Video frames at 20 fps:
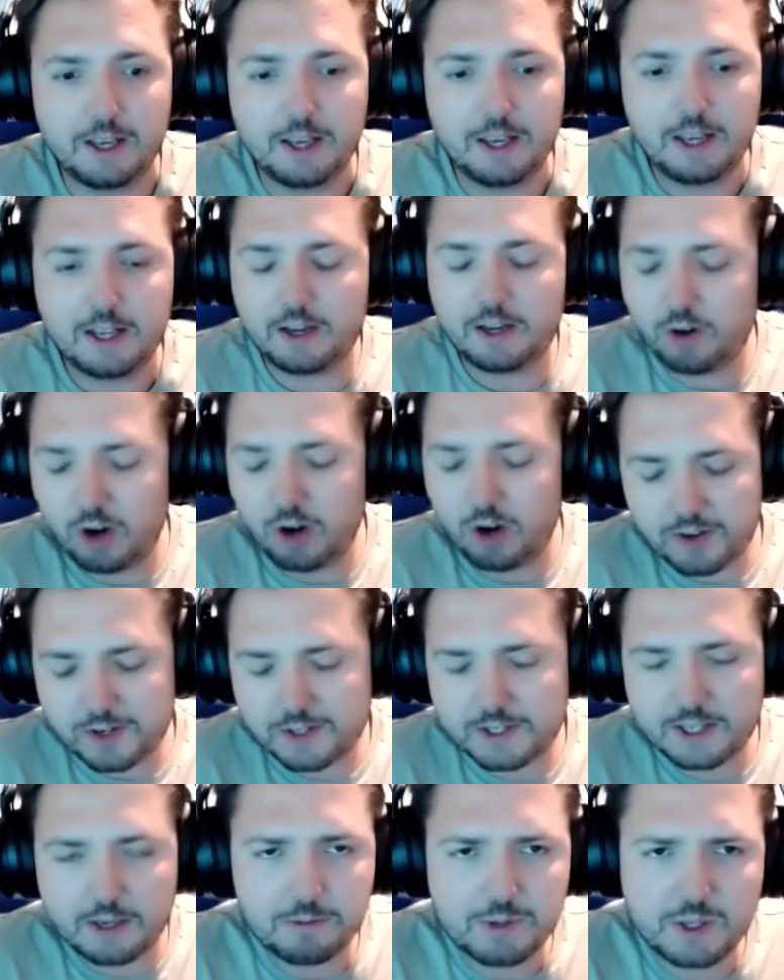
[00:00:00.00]
There are other
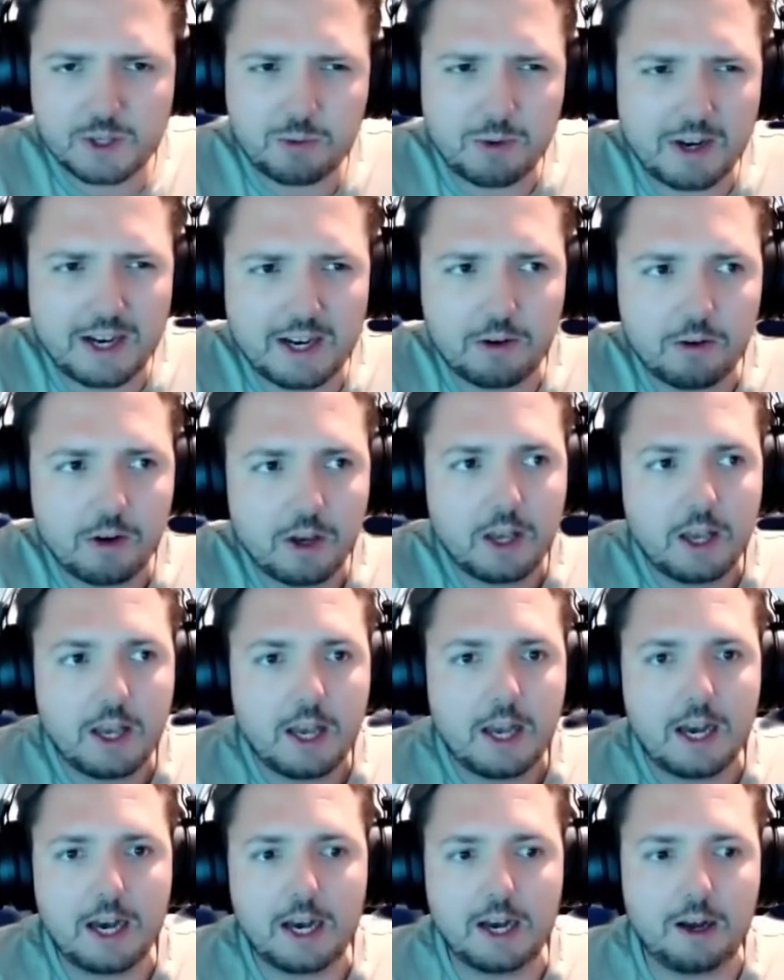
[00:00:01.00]
sims as well.
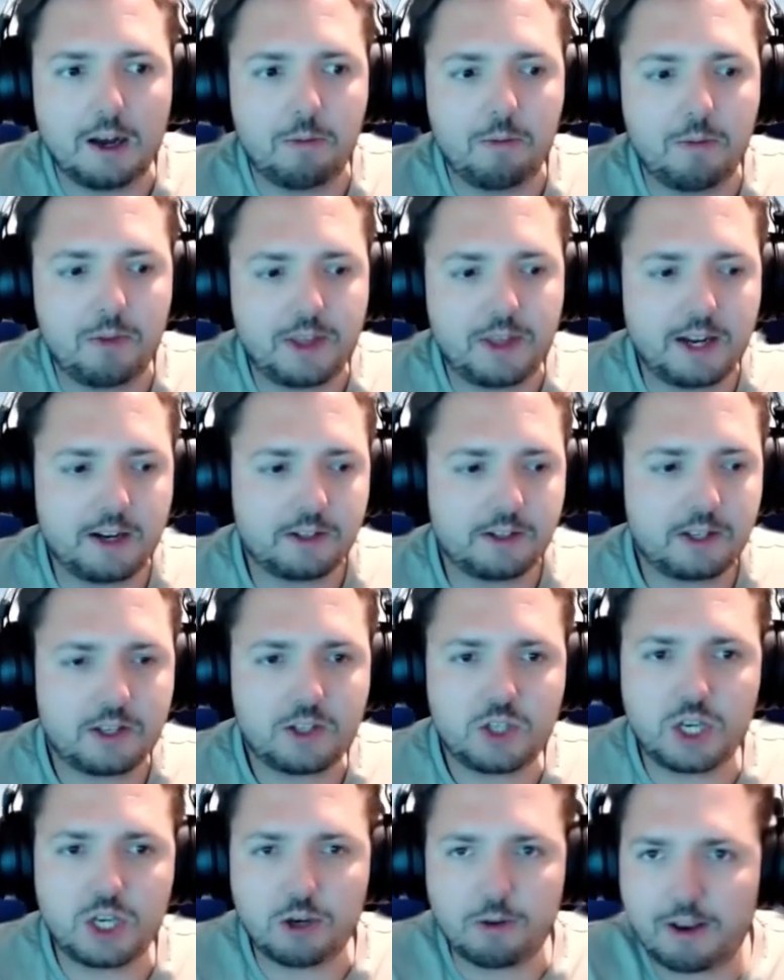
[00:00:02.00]
There's
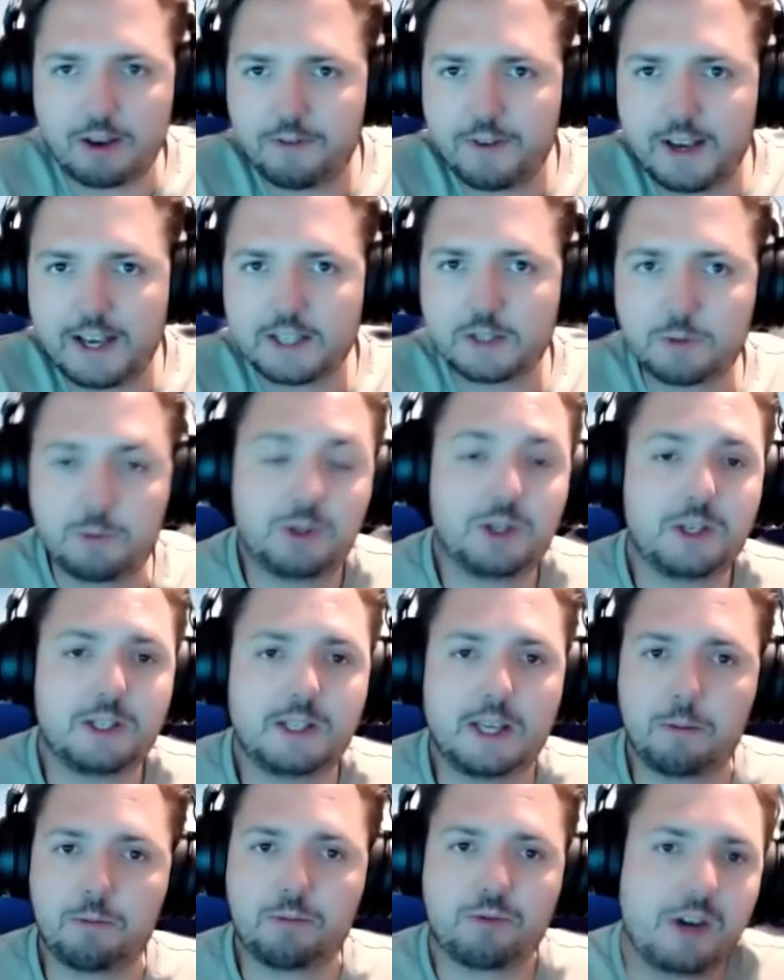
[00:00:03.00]
GeoFS, which is
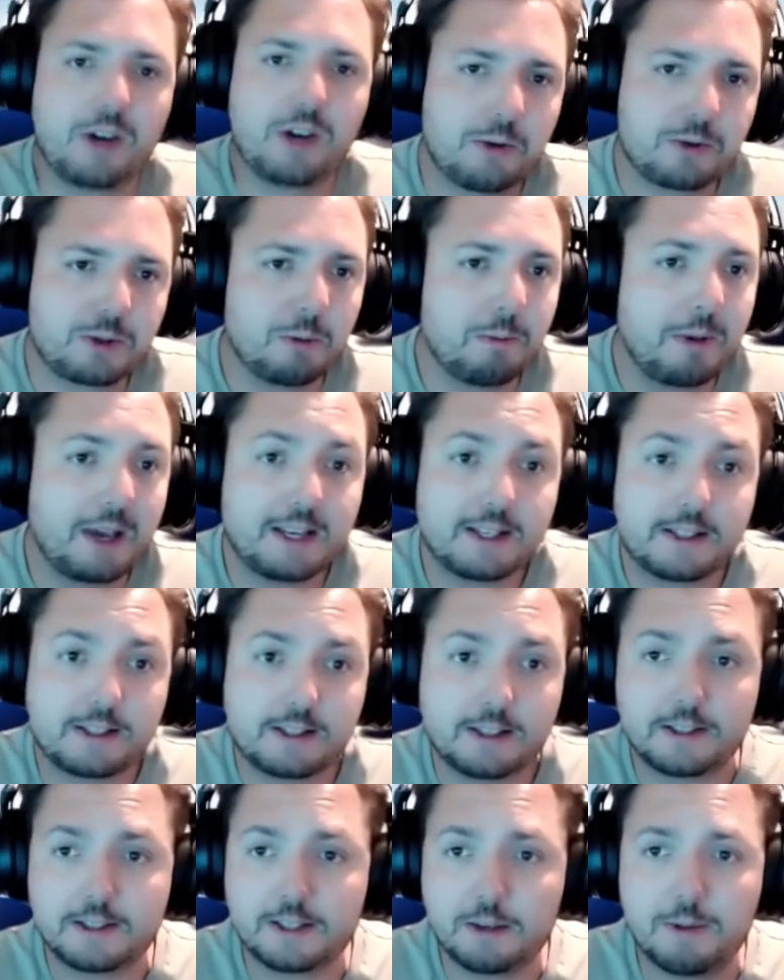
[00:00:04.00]
a
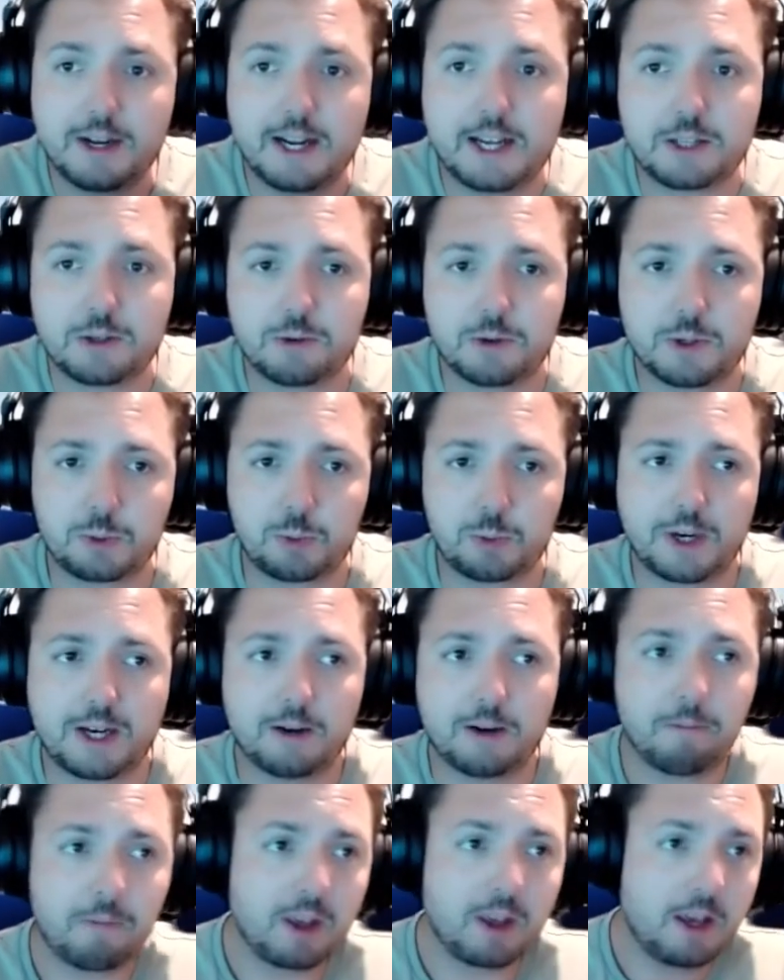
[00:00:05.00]
browser-based simulator as
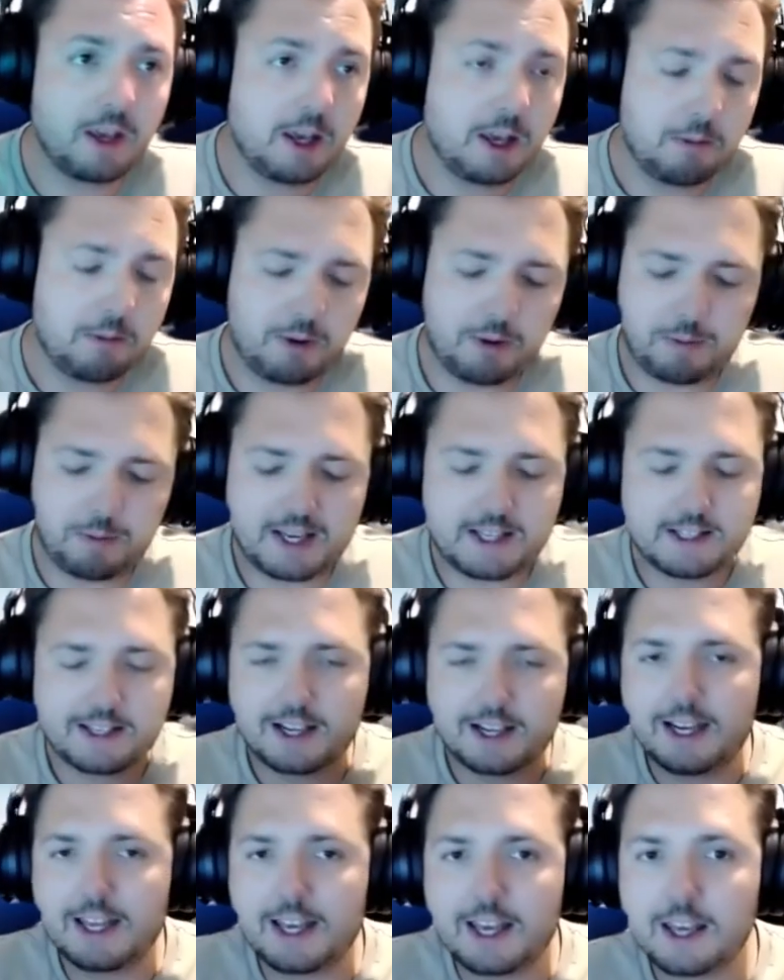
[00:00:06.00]
well. But
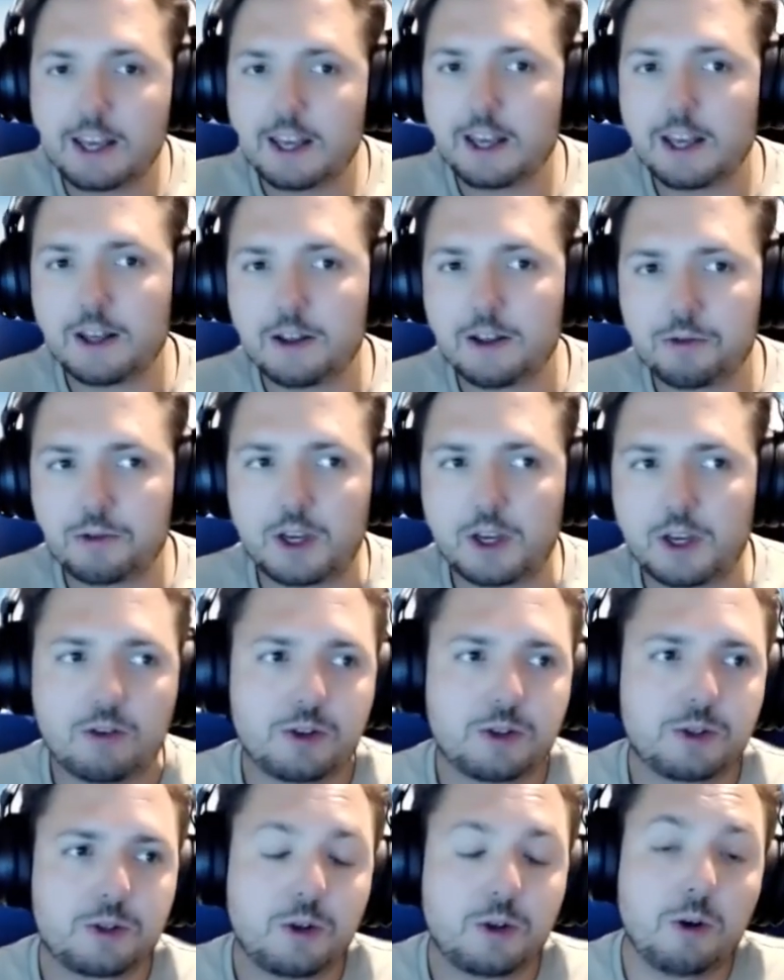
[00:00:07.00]
basically, there are
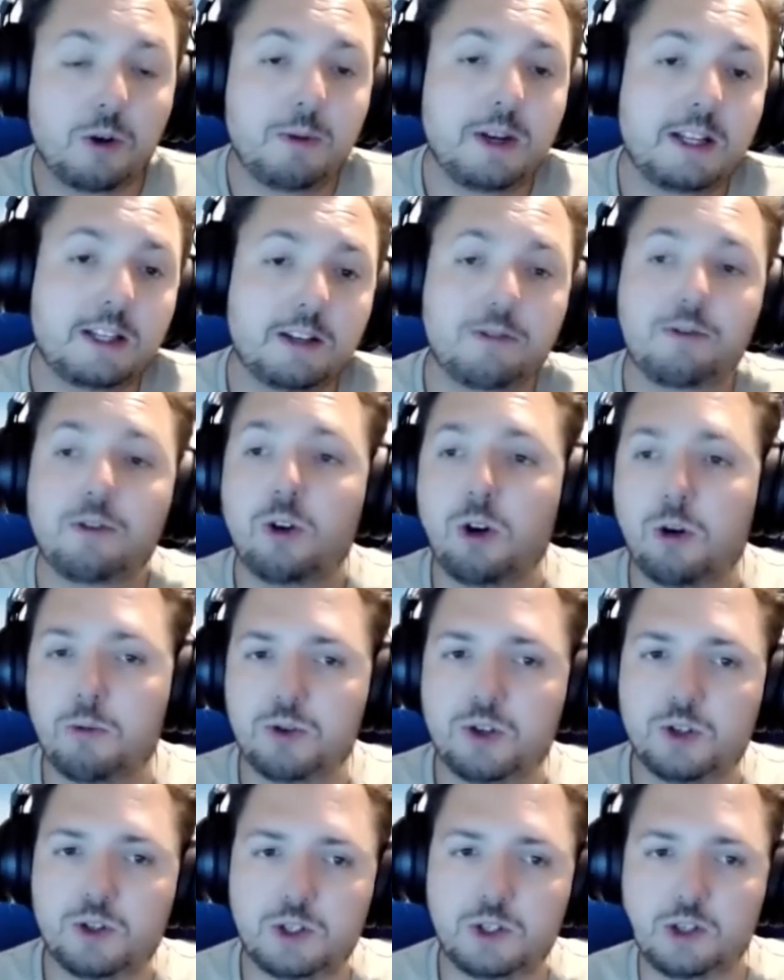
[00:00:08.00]
so many different
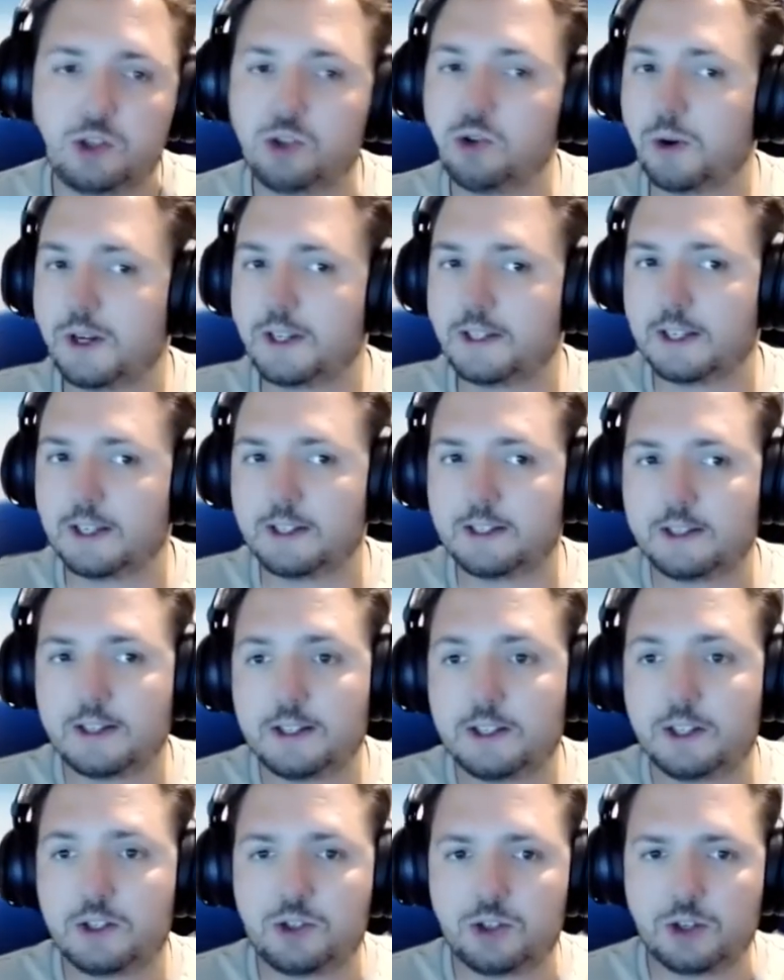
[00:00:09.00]
options and choices.
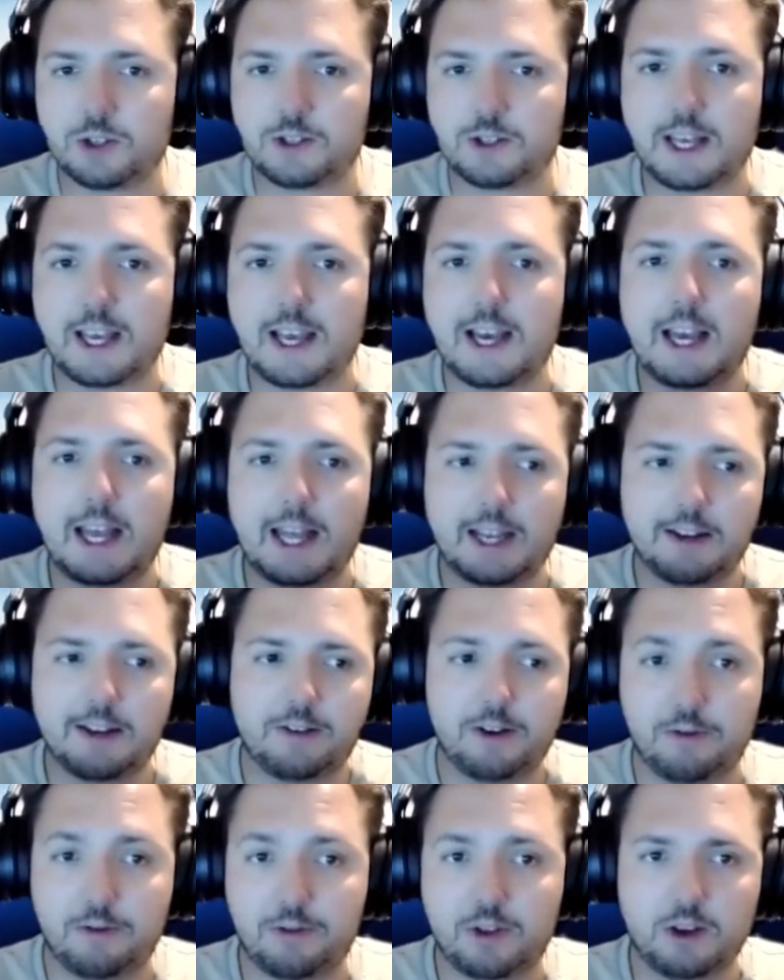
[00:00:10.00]
This is just a
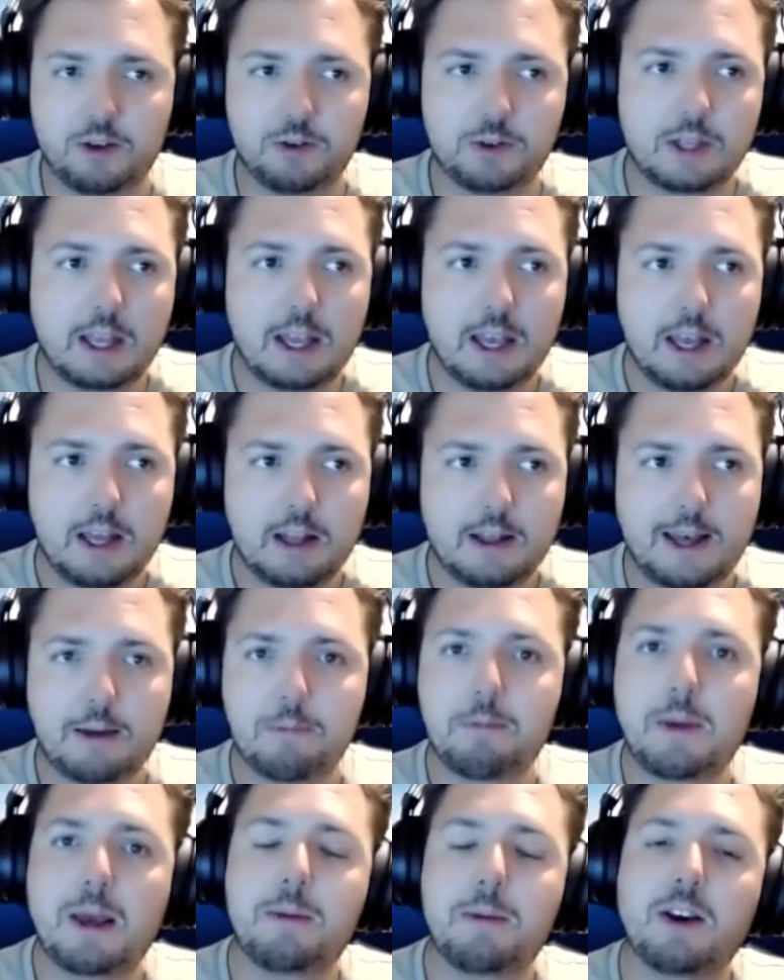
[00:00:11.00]
handful of those
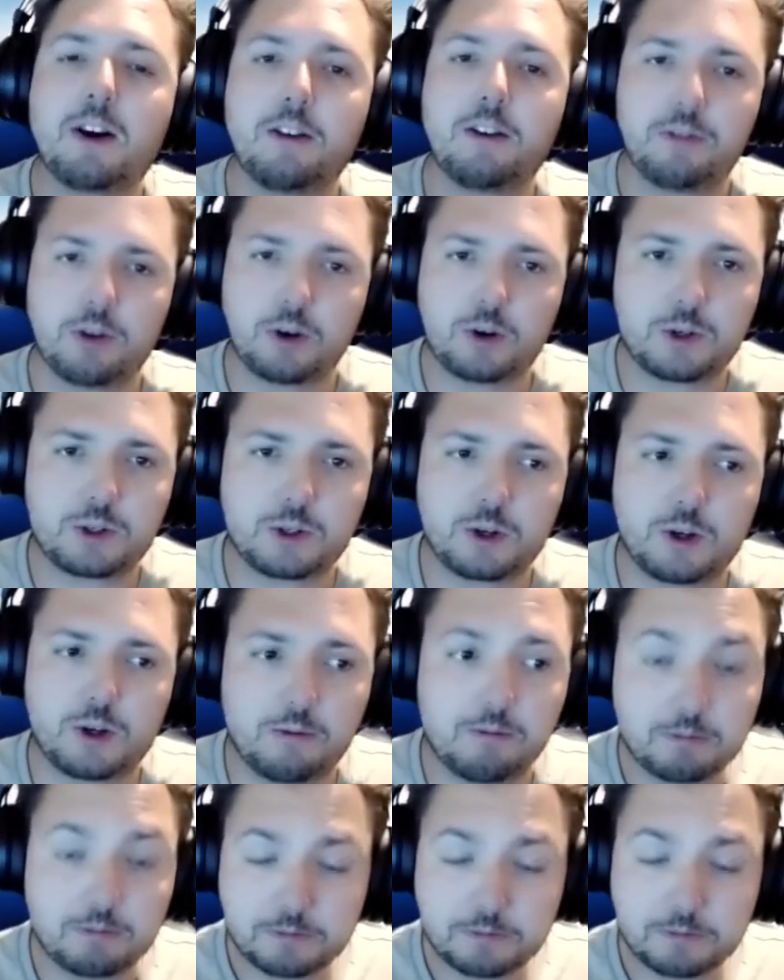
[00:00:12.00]
that maybe I focus on